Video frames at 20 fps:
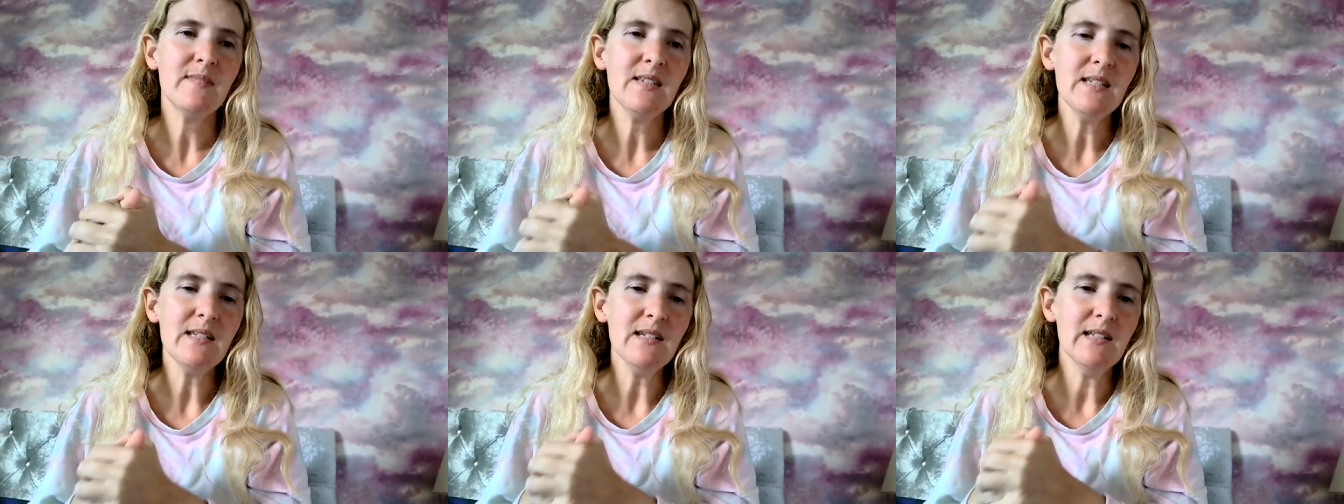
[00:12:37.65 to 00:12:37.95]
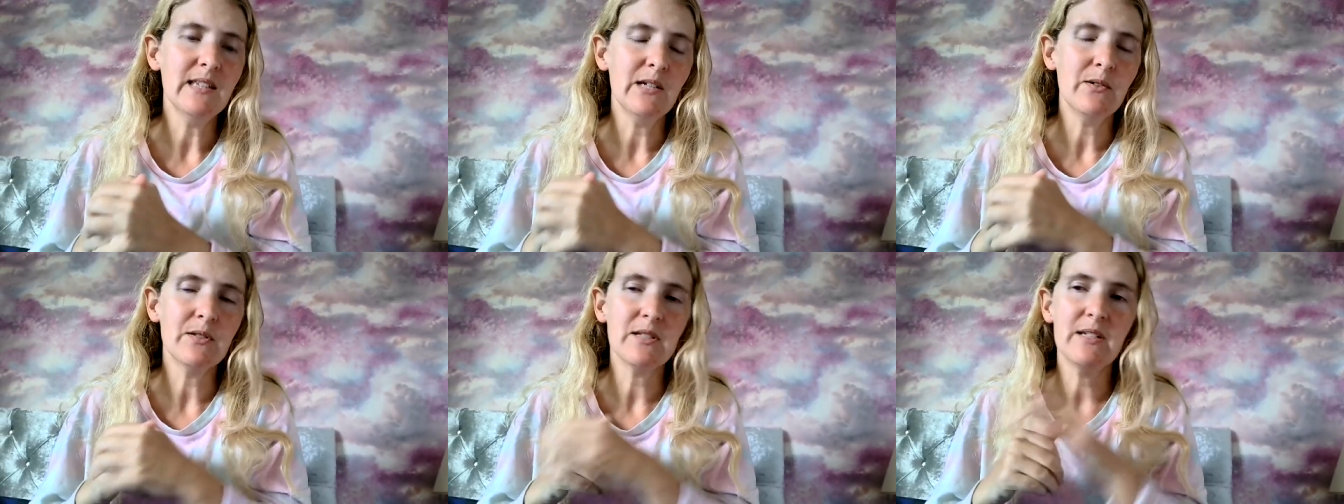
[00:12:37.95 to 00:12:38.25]

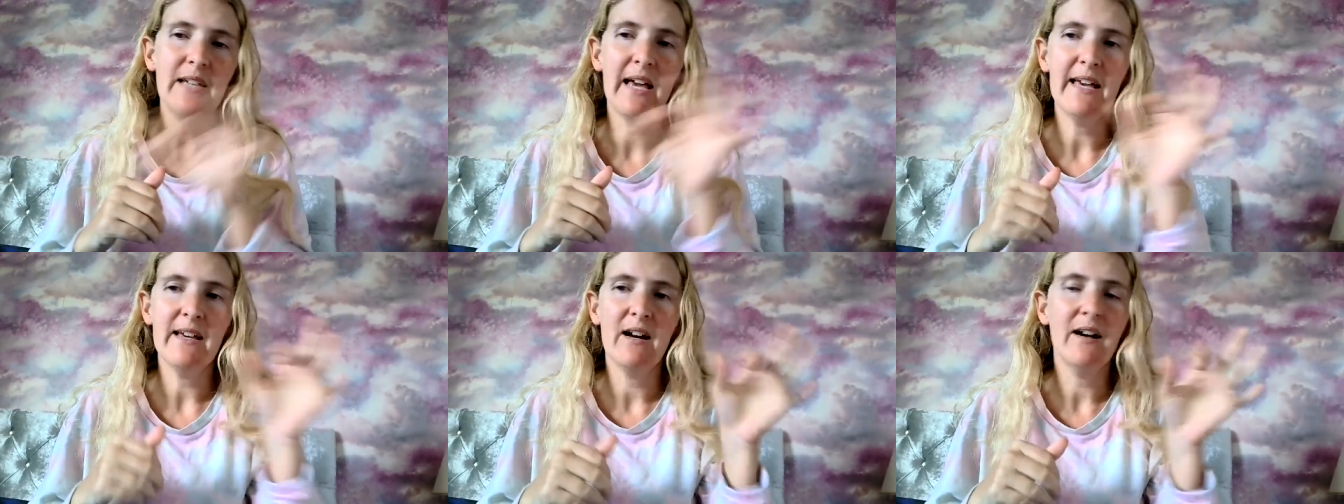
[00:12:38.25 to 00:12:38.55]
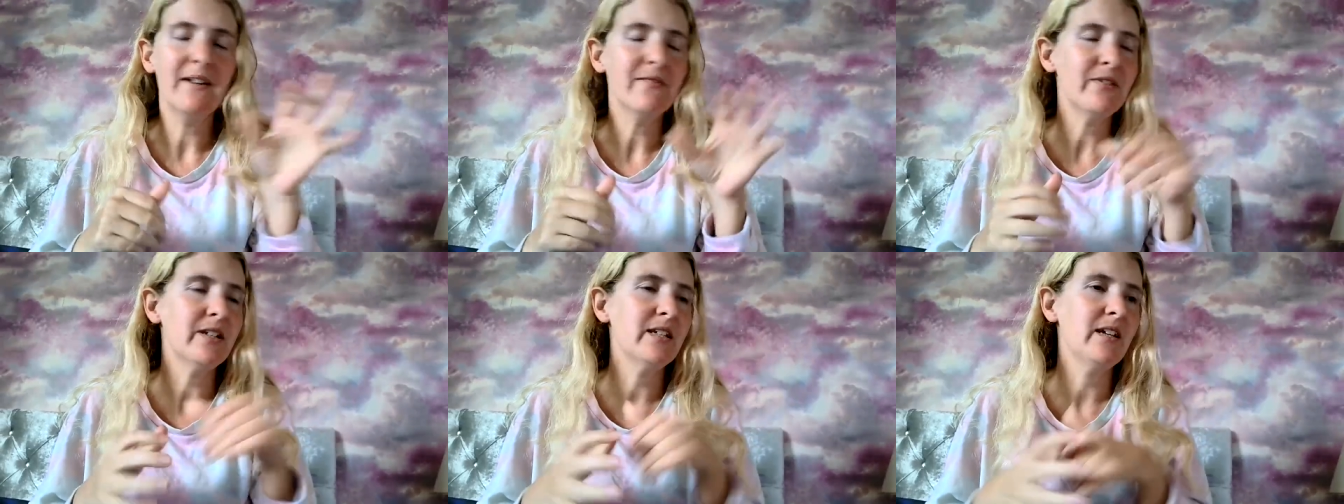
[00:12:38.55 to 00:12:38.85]
there was an
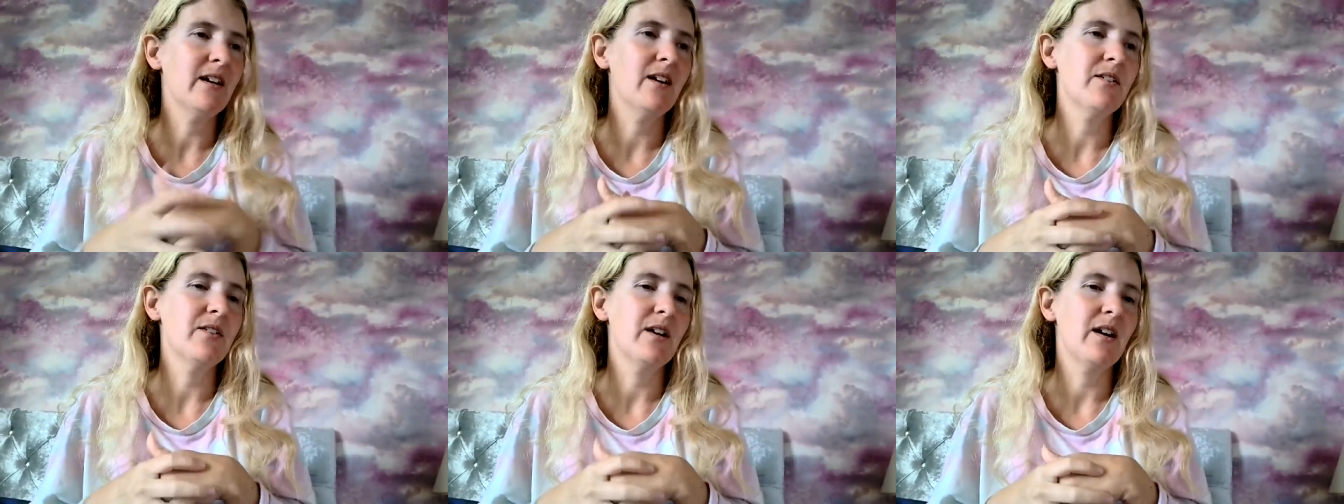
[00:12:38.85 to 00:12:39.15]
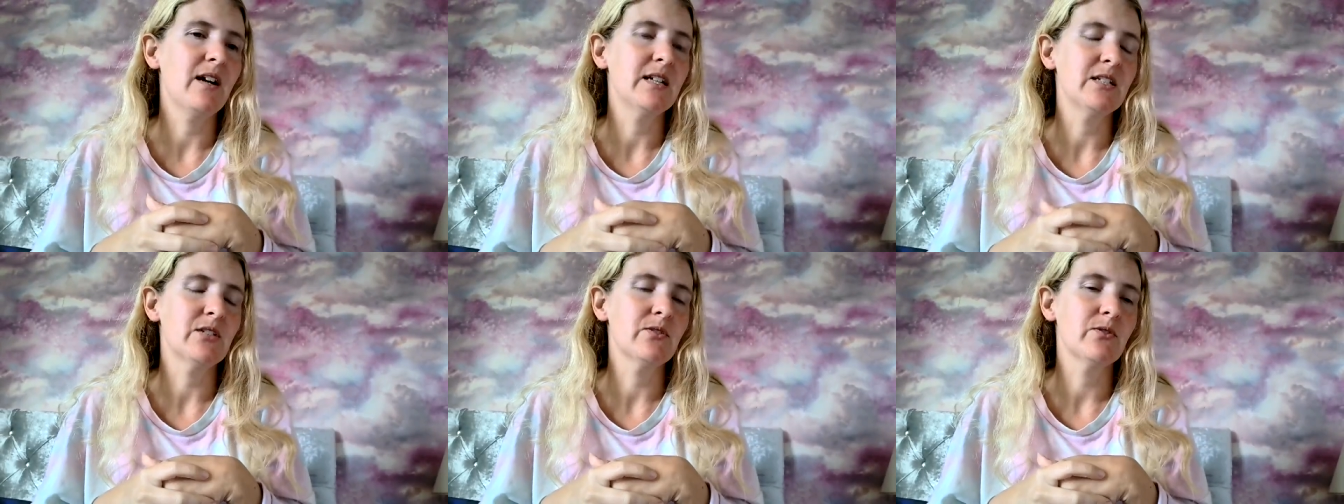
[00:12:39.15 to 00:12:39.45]
AI video
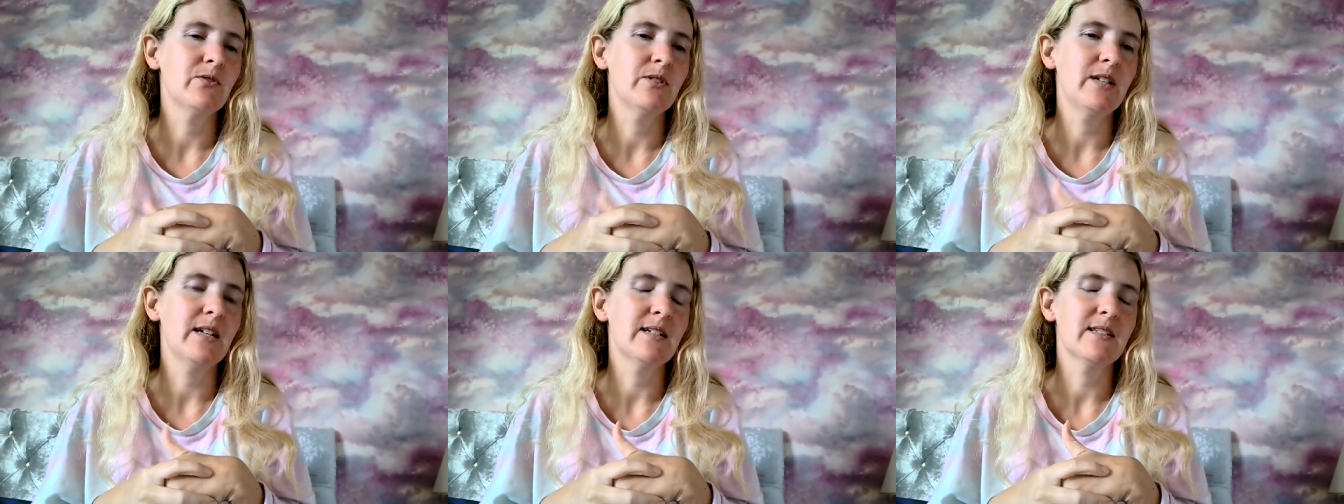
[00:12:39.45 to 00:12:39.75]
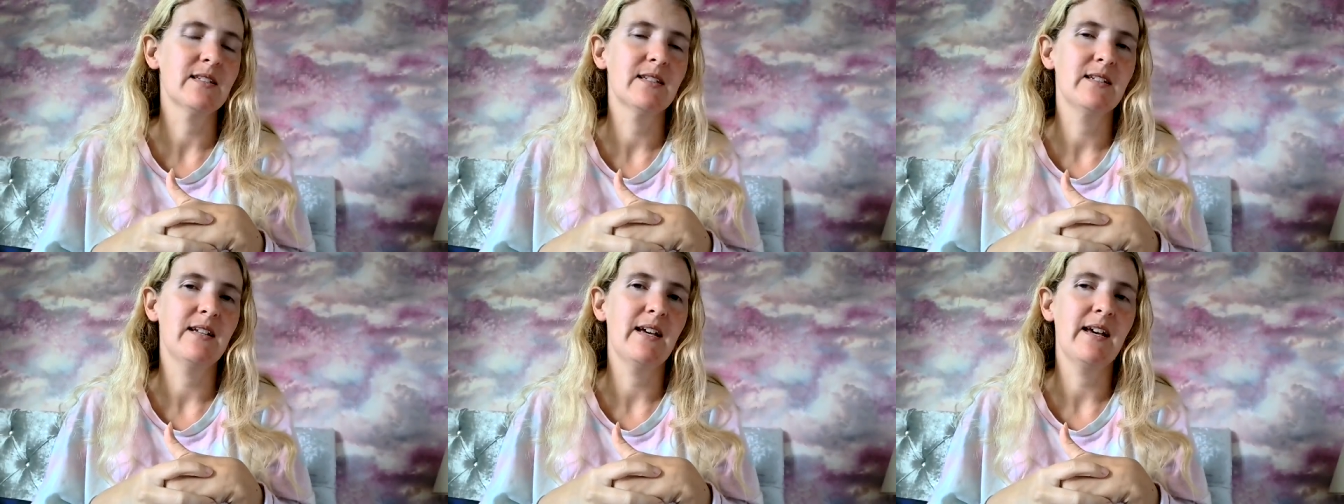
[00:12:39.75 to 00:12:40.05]
that I saw
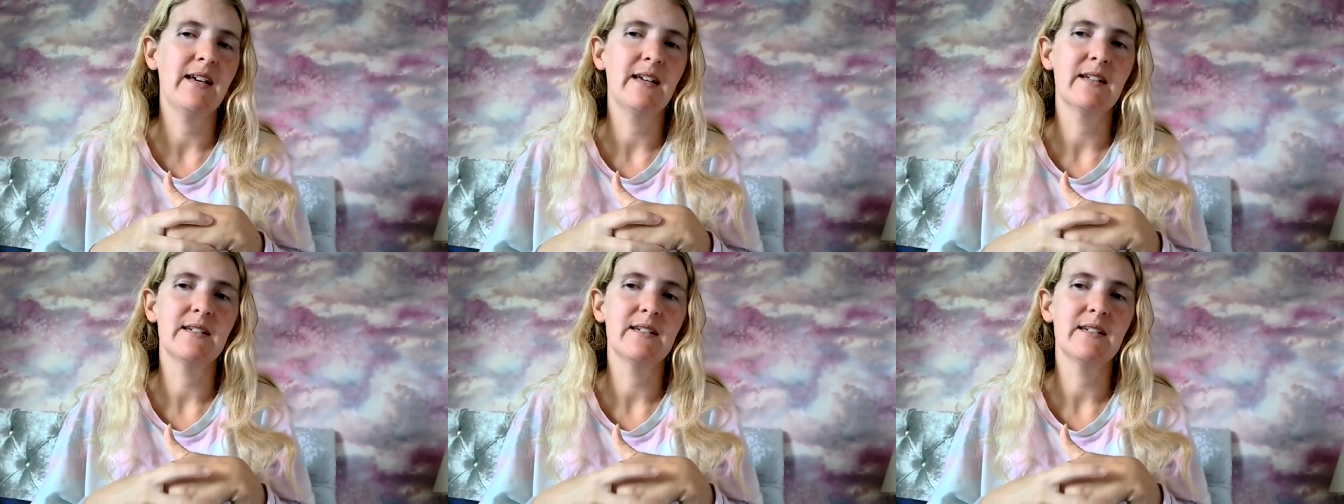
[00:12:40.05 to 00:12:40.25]
yesterday,